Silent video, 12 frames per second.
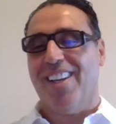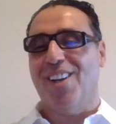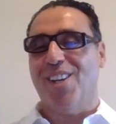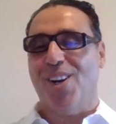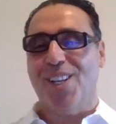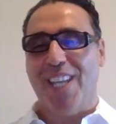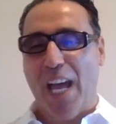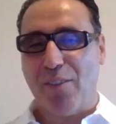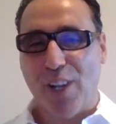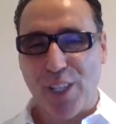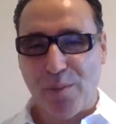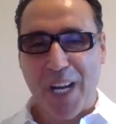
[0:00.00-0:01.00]
You know, you already
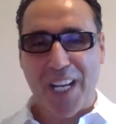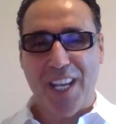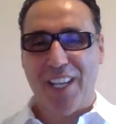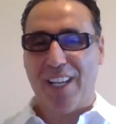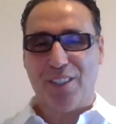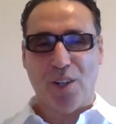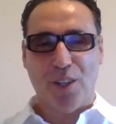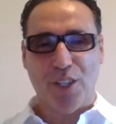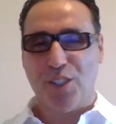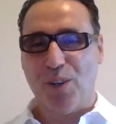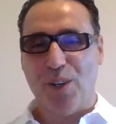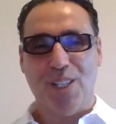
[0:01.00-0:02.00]
have all the money. You got all the
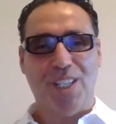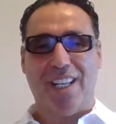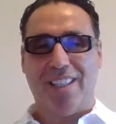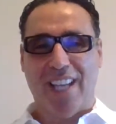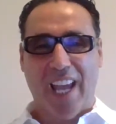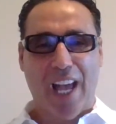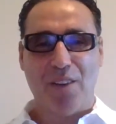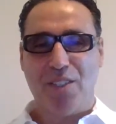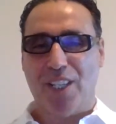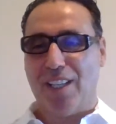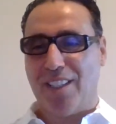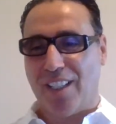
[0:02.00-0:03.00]
toys. You got the
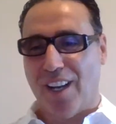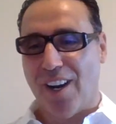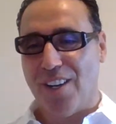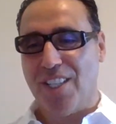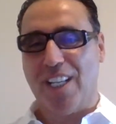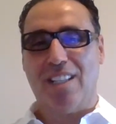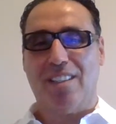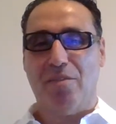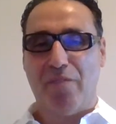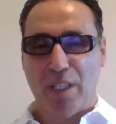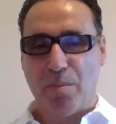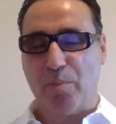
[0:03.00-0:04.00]
house. You got the cars. You got
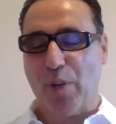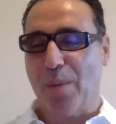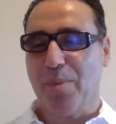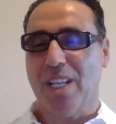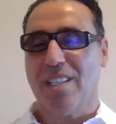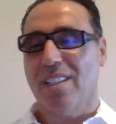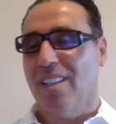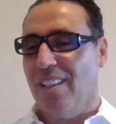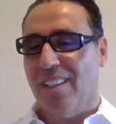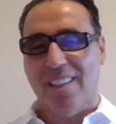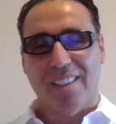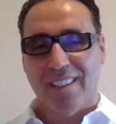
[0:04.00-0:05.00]
investment properties.
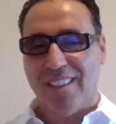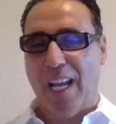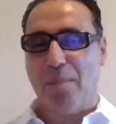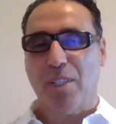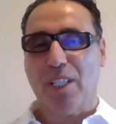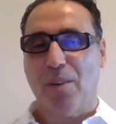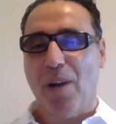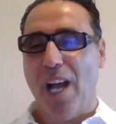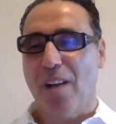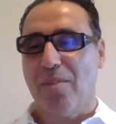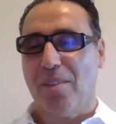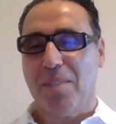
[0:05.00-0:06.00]
Time to go
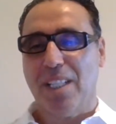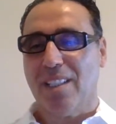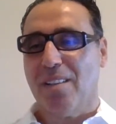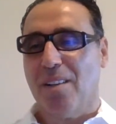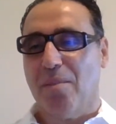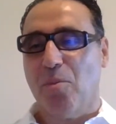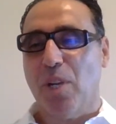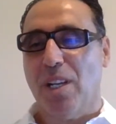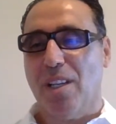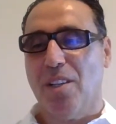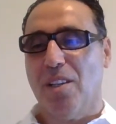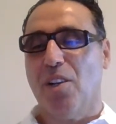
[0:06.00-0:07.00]
out. I mean,
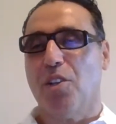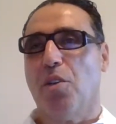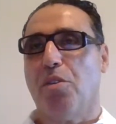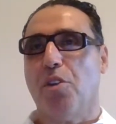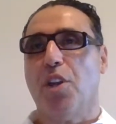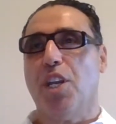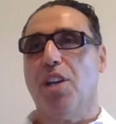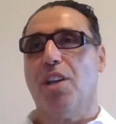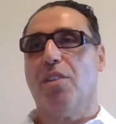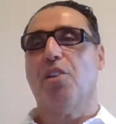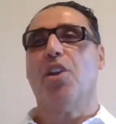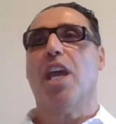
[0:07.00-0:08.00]
when, you know, you're
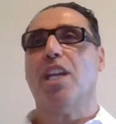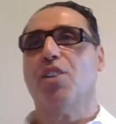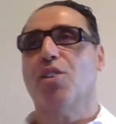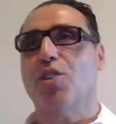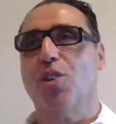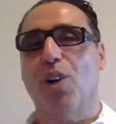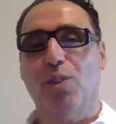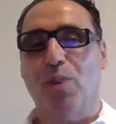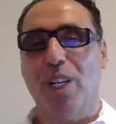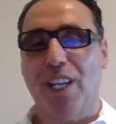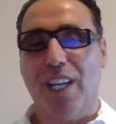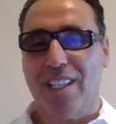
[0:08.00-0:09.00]
38 years old.
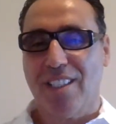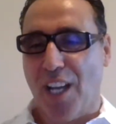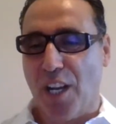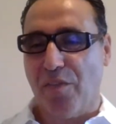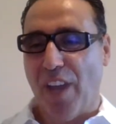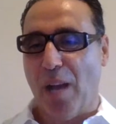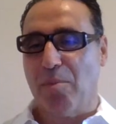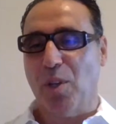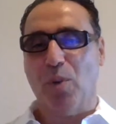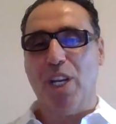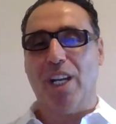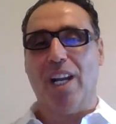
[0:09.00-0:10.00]
When are you going to start a
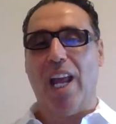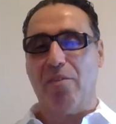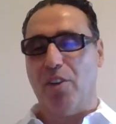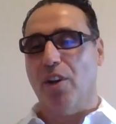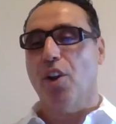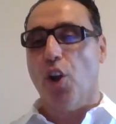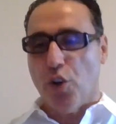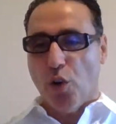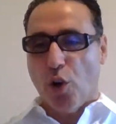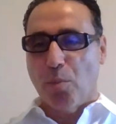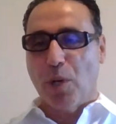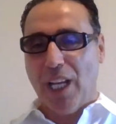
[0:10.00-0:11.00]
family? When are you going to have a
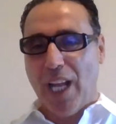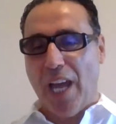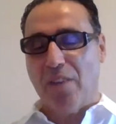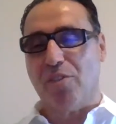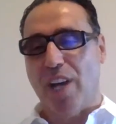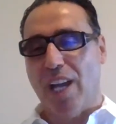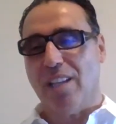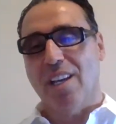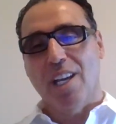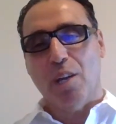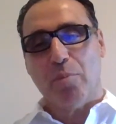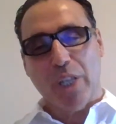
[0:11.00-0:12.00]
normal life, right?
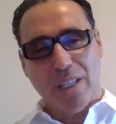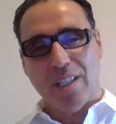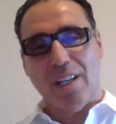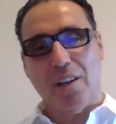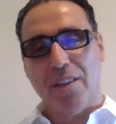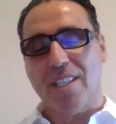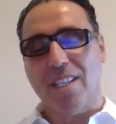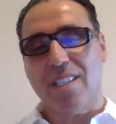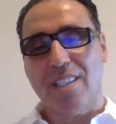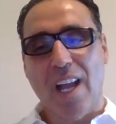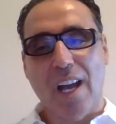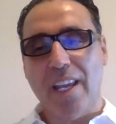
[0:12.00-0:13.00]
Because, you know, this
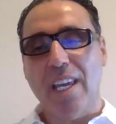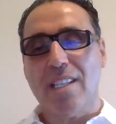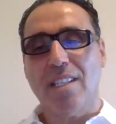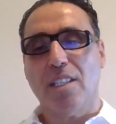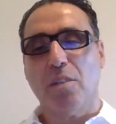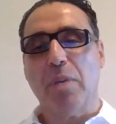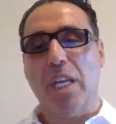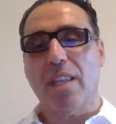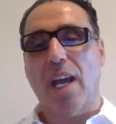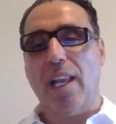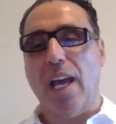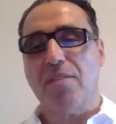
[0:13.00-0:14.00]
is not easy to be in
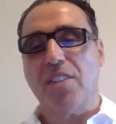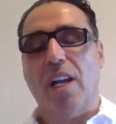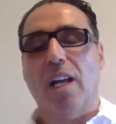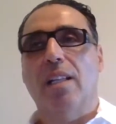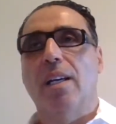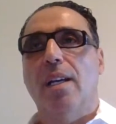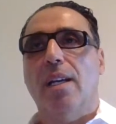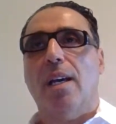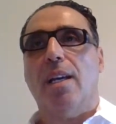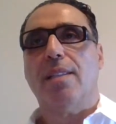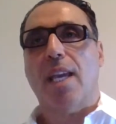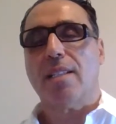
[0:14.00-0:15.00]
that lifestyle.
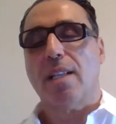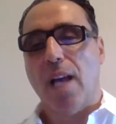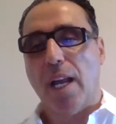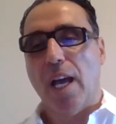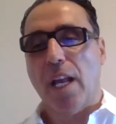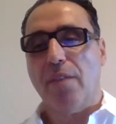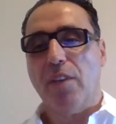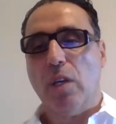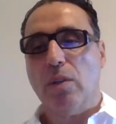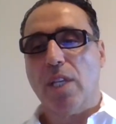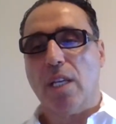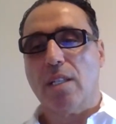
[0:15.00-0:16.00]
It takes a lot out of
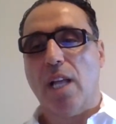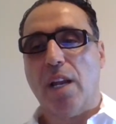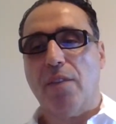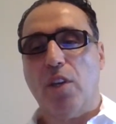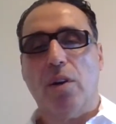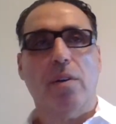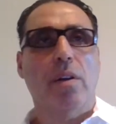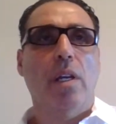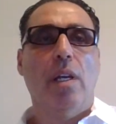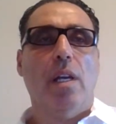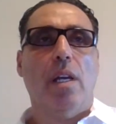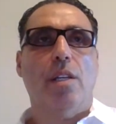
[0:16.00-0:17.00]
you. It takes a lot of your
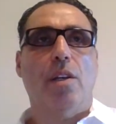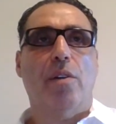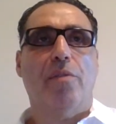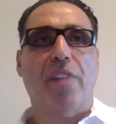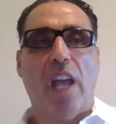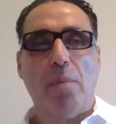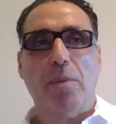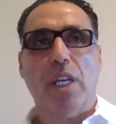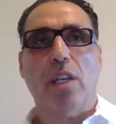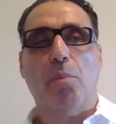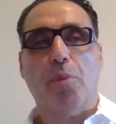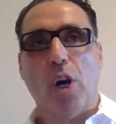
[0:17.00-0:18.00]

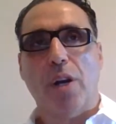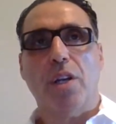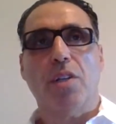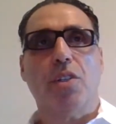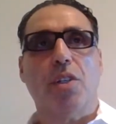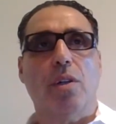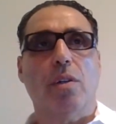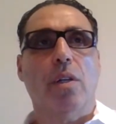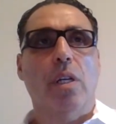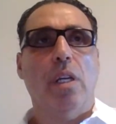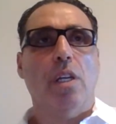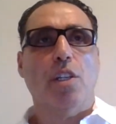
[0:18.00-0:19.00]
family, your partners,
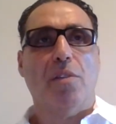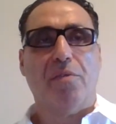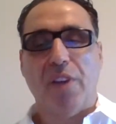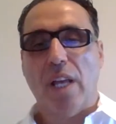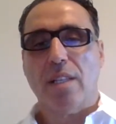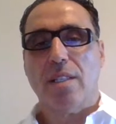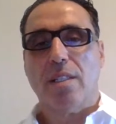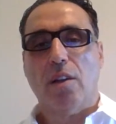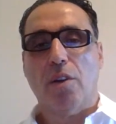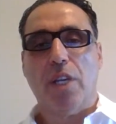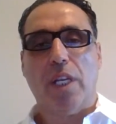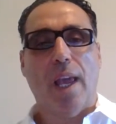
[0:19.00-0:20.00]
your friends. You
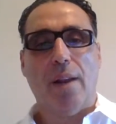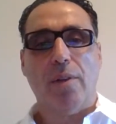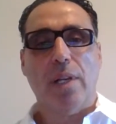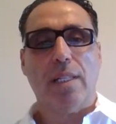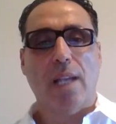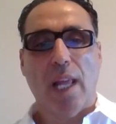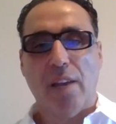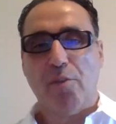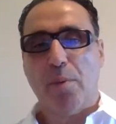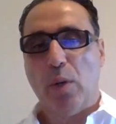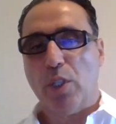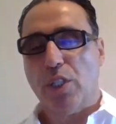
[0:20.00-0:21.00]
know, you can't really tell
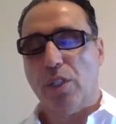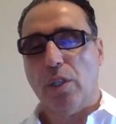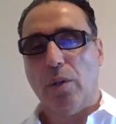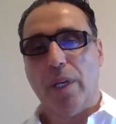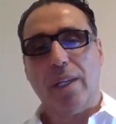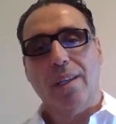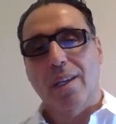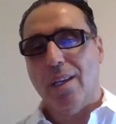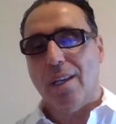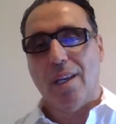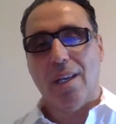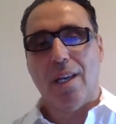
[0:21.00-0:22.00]
everybody what you're doing.
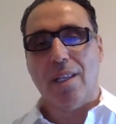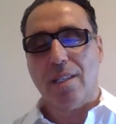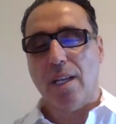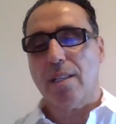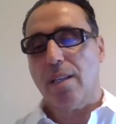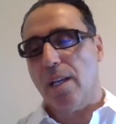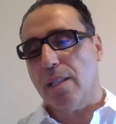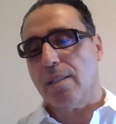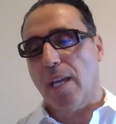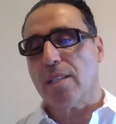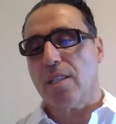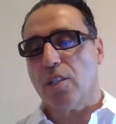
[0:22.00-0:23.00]
It
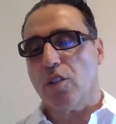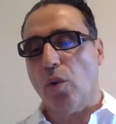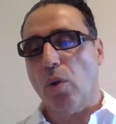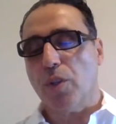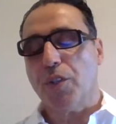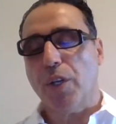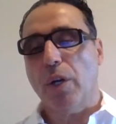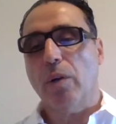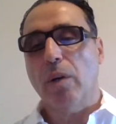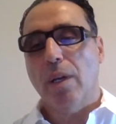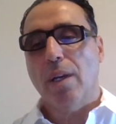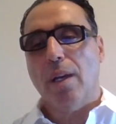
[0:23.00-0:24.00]
takes its toll.
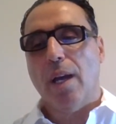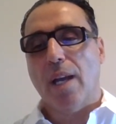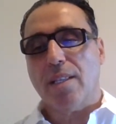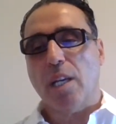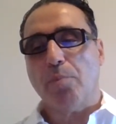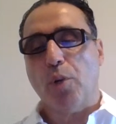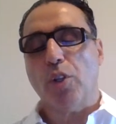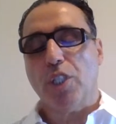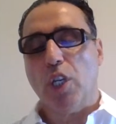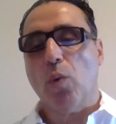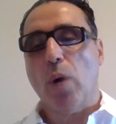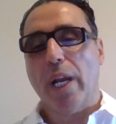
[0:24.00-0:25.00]
So at some
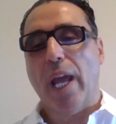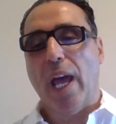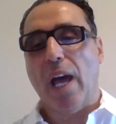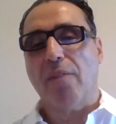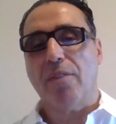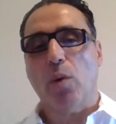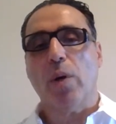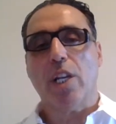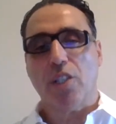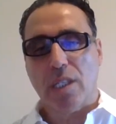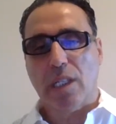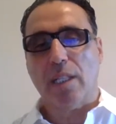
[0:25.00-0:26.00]
point, you want
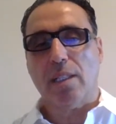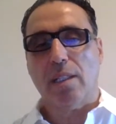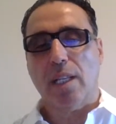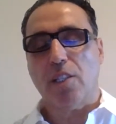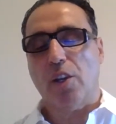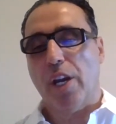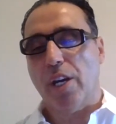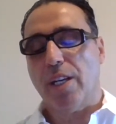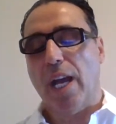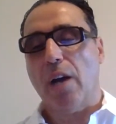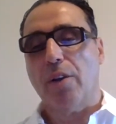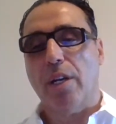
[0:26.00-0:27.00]
to just let your hair
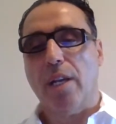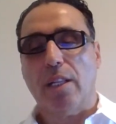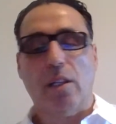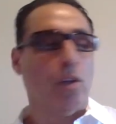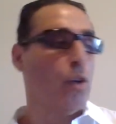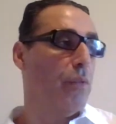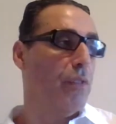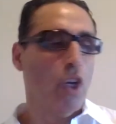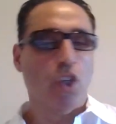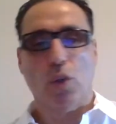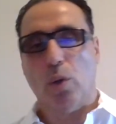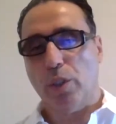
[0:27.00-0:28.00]
down and not look over
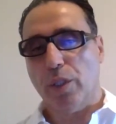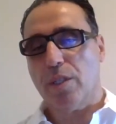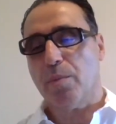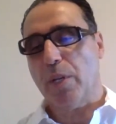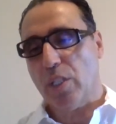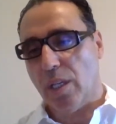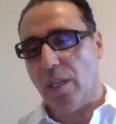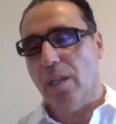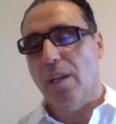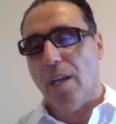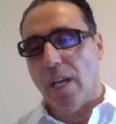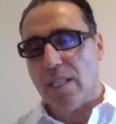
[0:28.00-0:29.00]
your shoulder, especially
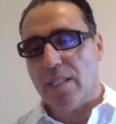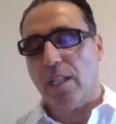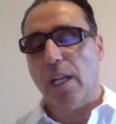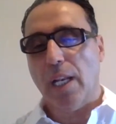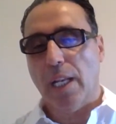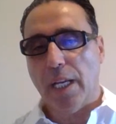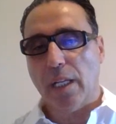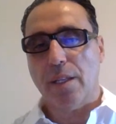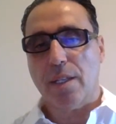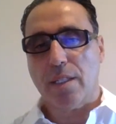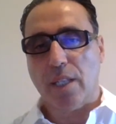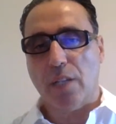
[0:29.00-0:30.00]
it's still illegal
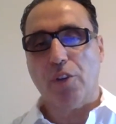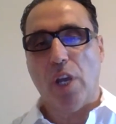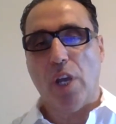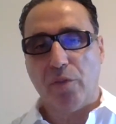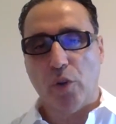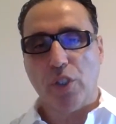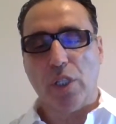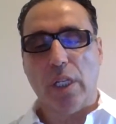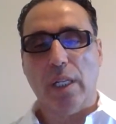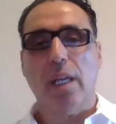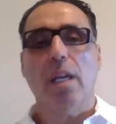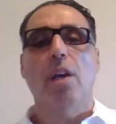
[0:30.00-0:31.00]
in this country,
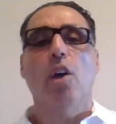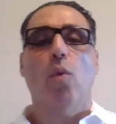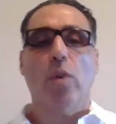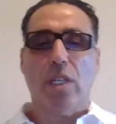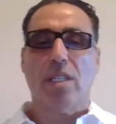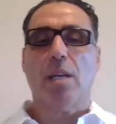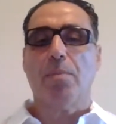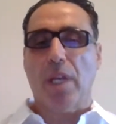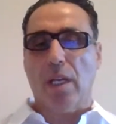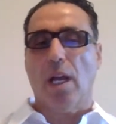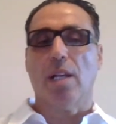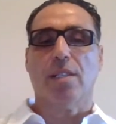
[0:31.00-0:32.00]
unfortunately, which is
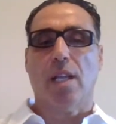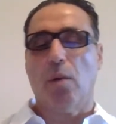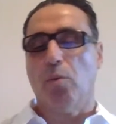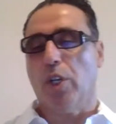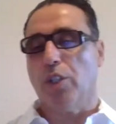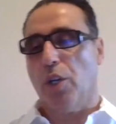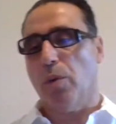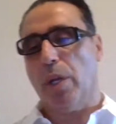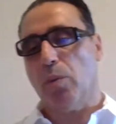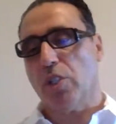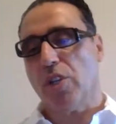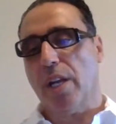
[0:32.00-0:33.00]
something else that we're
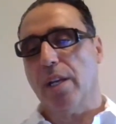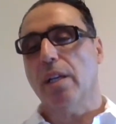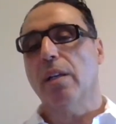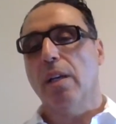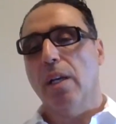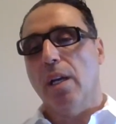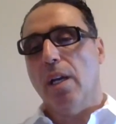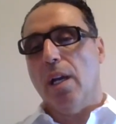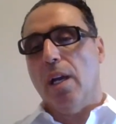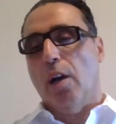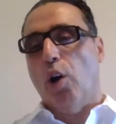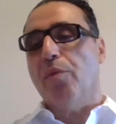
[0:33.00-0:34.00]
doing. We're trying to
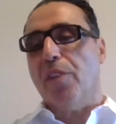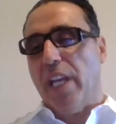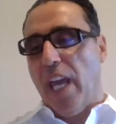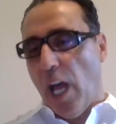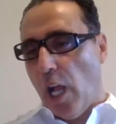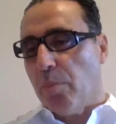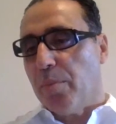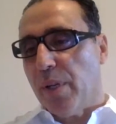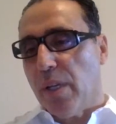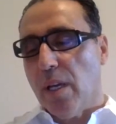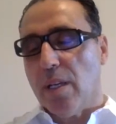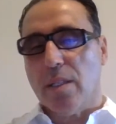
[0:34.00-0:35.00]
hopefully help
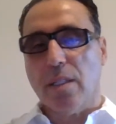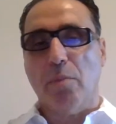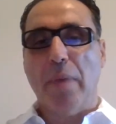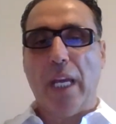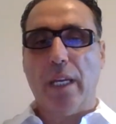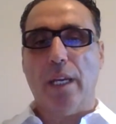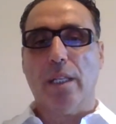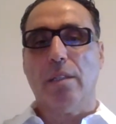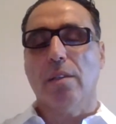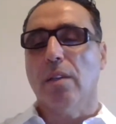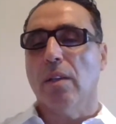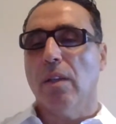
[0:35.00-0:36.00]
is to make
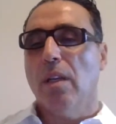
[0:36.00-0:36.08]
it